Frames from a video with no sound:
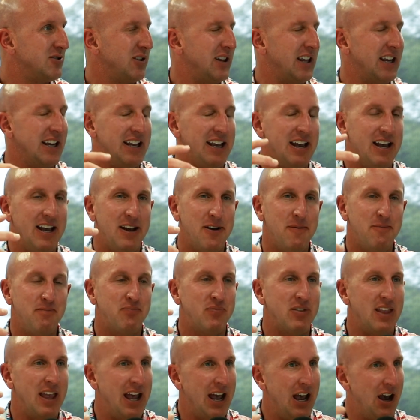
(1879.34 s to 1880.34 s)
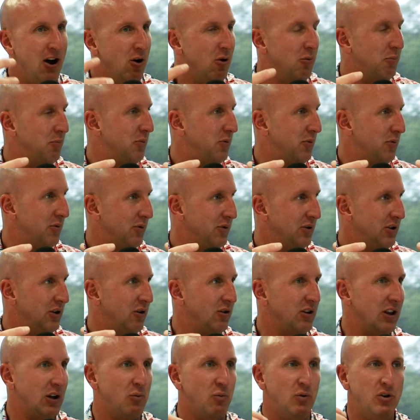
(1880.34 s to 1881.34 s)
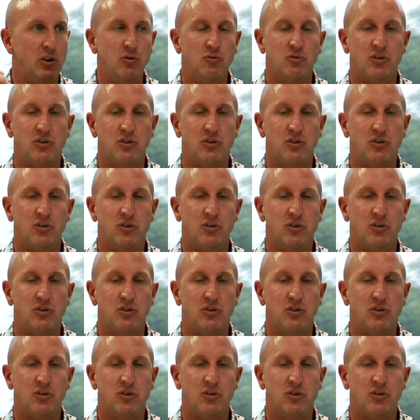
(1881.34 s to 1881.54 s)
So like, help, like when